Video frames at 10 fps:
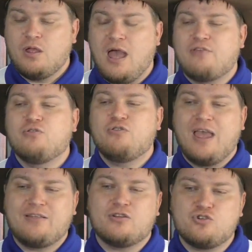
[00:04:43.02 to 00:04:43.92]
as you
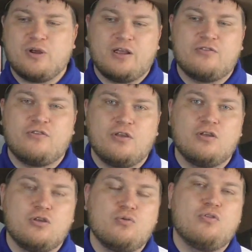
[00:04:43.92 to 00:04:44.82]
take the tricks,
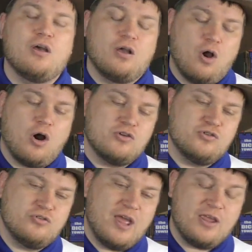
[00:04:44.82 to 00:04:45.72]
the
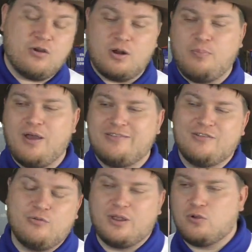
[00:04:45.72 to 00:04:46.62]
cards you take, you're going to place
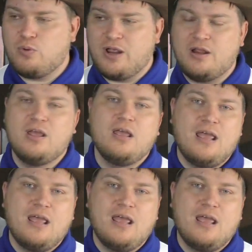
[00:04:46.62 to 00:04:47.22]
into a grid,